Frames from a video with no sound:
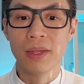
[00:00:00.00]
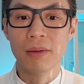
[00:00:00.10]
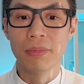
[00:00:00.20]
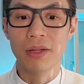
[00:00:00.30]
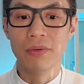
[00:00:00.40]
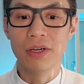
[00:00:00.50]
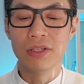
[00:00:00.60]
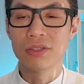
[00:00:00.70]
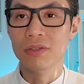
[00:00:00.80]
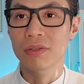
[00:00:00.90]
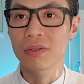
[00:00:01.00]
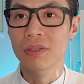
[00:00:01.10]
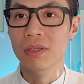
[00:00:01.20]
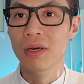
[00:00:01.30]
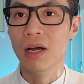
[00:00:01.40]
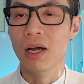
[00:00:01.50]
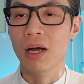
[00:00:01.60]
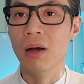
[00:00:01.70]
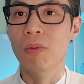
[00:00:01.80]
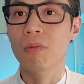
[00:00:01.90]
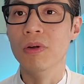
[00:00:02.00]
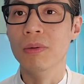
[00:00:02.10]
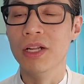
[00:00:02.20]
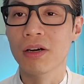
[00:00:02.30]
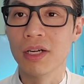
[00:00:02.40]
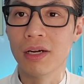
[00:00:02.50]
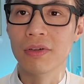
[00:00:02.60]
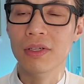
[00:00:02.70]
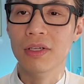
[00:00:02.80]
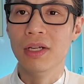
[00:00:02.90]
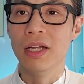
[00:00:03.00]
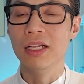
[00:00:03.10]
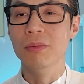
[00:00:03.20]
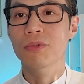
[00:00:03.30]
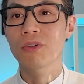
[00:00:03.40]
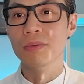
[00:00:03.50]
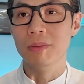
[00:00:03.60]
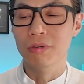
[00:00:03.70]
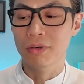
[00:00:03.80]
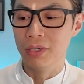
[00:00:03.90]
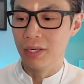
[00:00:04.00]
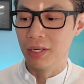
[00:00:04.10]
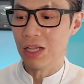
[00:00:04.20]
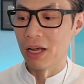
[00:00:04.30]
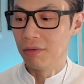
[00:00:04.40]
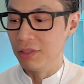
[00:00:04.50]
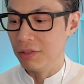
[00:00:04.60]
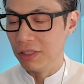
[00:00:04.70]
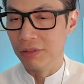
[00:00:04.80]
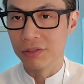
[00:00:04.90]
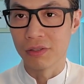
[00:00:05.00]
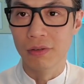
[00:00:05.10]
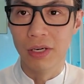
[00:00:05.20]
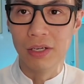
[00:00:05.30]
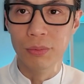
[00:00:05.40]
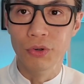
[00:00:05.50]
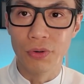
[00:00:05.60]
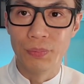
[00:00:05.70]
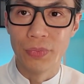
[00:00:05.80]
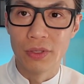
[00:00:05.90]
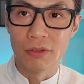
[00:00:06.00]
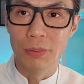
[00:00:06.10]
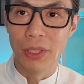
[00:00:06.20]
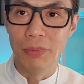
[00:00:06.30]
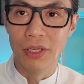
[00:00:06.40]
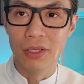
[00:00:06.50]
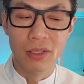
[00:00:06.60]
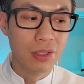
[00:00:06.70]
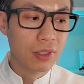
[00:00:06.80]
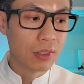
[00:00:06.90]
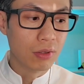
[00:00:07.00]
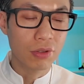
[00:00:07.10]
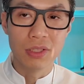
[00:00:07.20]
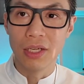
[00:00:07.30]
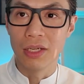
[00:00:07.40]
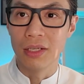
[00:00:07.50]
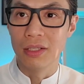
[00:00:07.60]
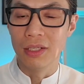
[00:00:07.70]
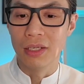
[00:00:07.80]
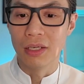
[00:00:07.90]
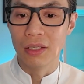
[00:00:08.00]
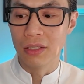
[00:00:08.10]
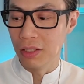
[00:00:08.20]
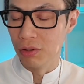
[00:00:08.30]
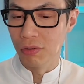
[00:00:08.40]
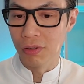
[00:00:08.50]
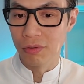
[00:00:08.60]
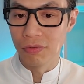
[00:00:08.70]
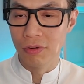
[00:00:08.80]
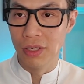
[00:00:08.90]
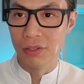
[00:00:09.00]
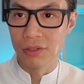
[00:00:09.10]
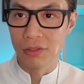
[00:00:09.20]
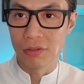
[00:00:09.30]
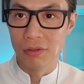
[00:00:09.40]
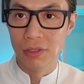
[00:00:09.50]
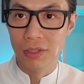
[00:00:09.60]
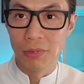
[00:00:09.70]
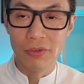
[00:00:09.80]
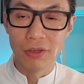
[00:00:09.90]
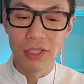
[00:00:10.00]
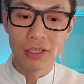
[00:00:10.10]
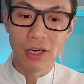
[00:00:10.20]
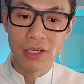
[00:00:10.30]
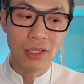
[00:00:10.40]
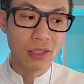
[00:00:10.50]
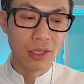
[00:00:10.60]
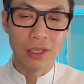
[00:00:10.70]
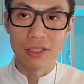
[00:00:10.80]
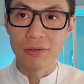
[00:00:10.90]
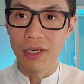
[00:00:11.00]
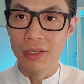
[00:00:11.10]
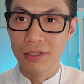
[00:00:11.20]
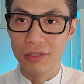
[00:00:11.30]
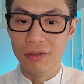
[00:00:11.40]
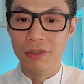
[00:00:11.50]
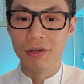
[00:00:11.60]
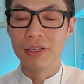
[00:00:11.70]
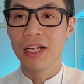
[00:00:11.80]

but very soon, we may not have any more people allowed into inner circle anymore. So we may be closing the door for inner circle. But if you already got in, then that's great. You already